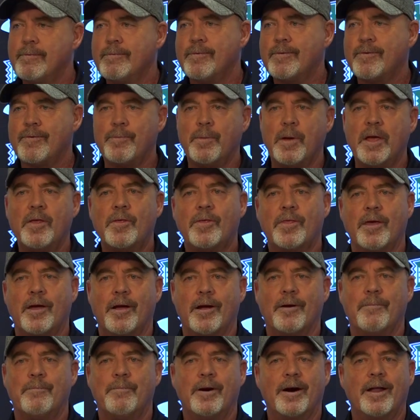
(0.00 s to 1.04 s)
feast
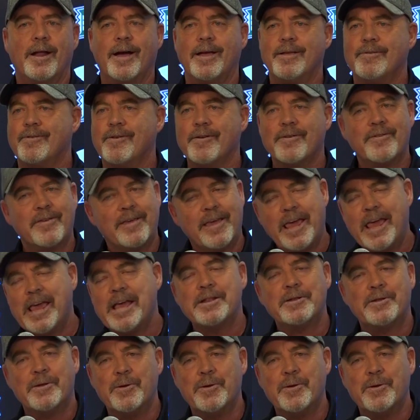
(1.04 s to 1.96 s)
there, but I just can't